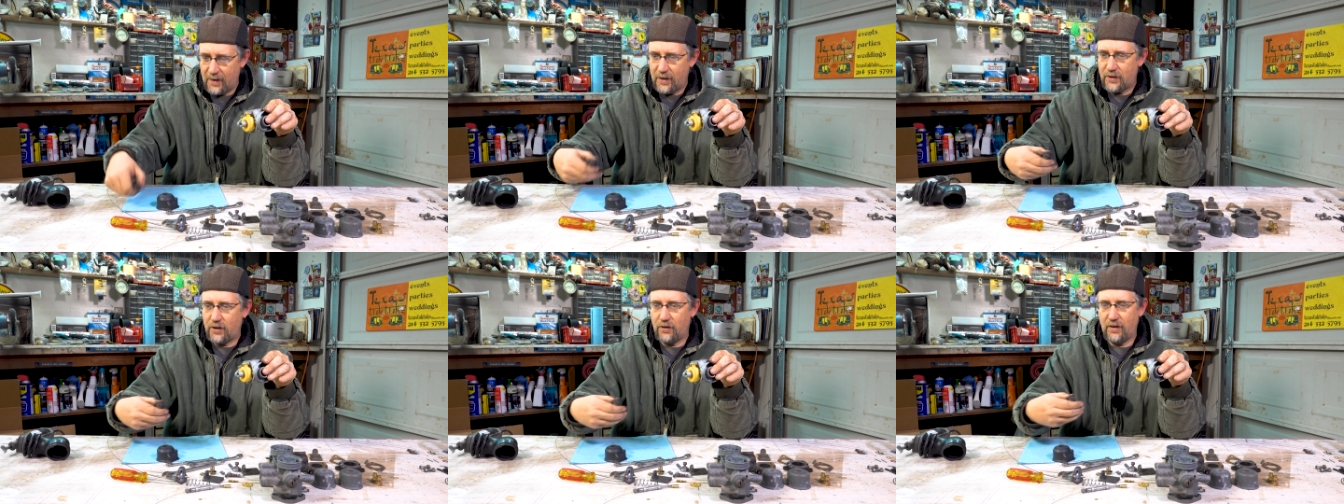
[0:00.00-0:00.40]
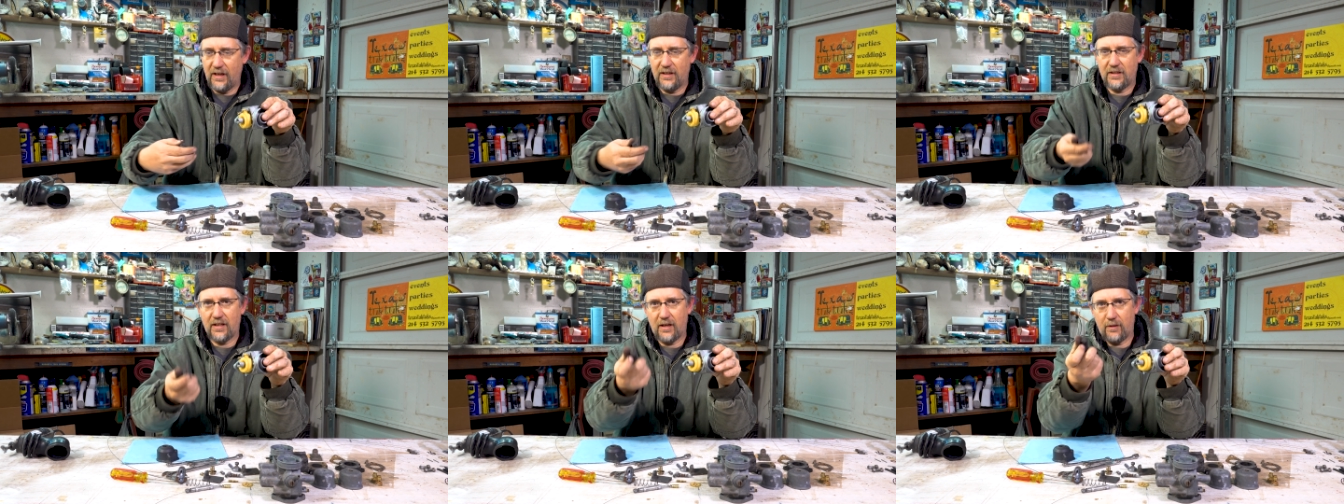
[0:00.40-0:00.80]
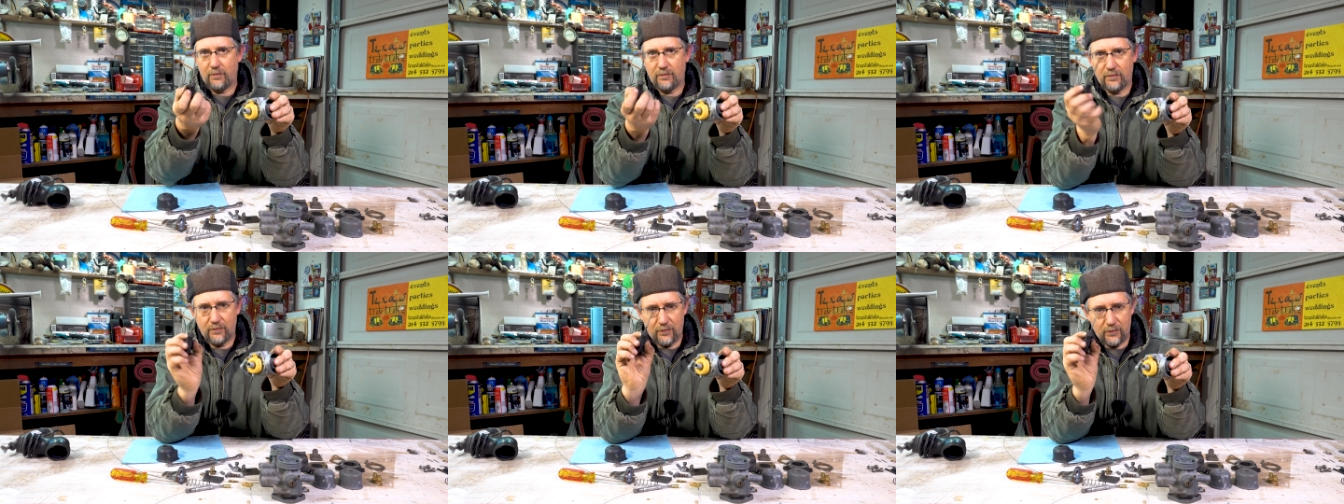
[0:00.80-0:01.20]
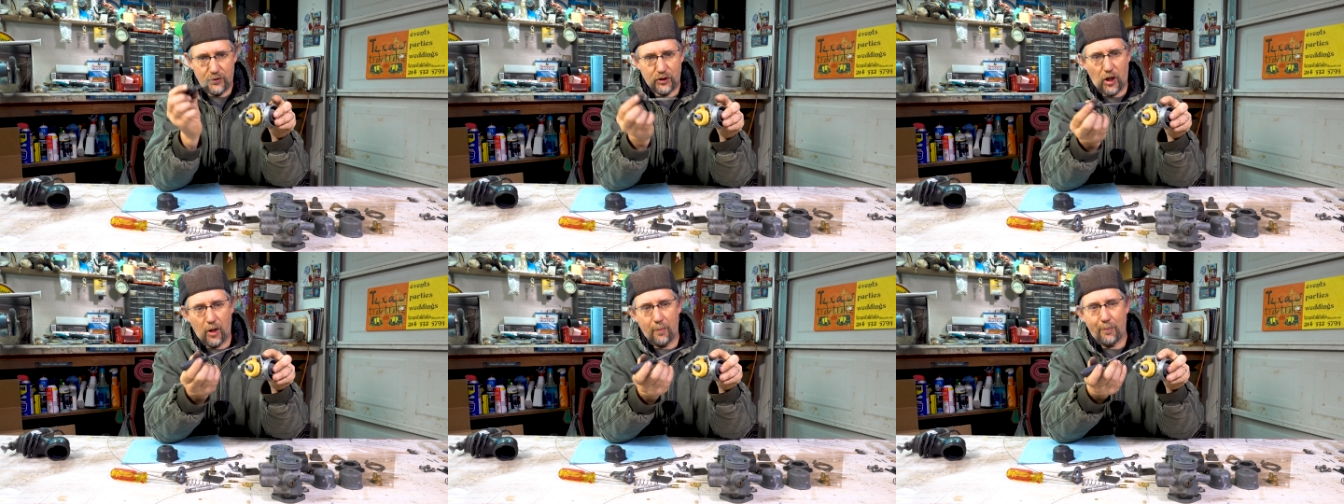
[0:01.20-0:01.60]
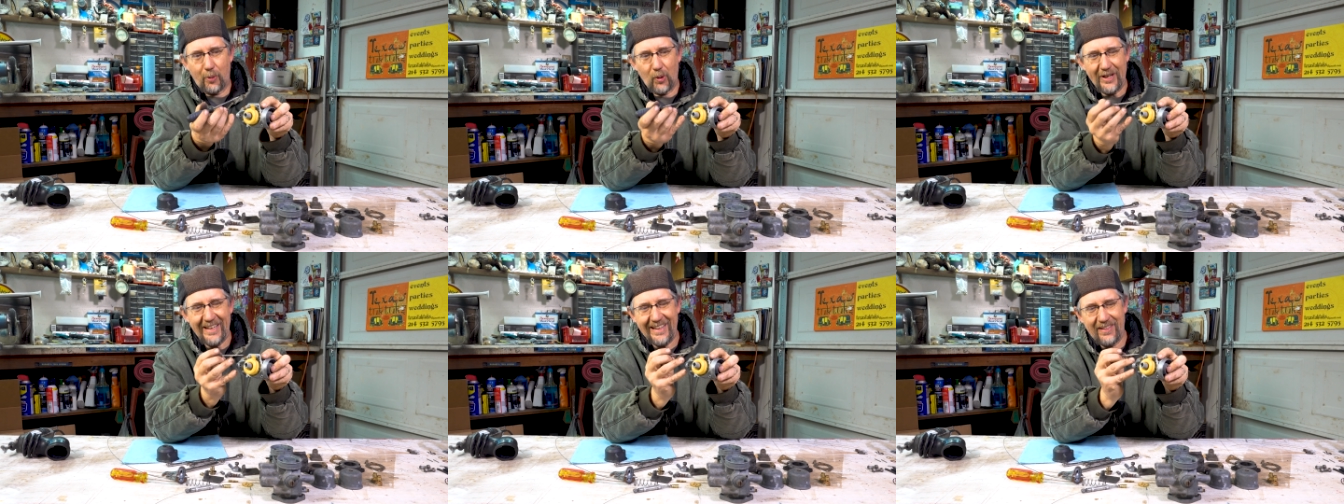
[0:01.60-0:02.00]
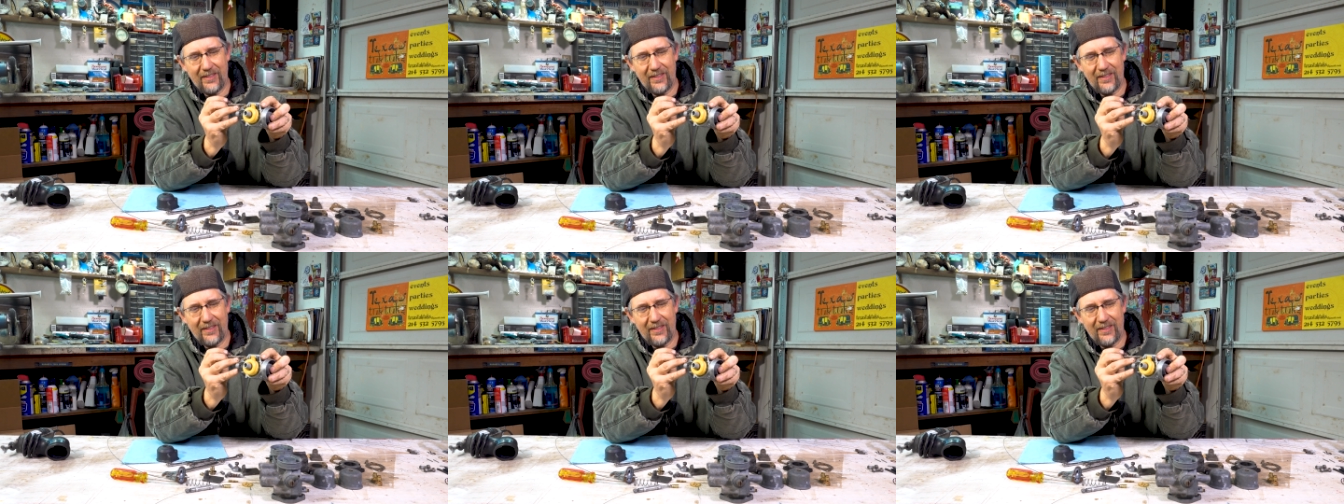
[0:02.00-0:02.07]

So you need some sharp, pointy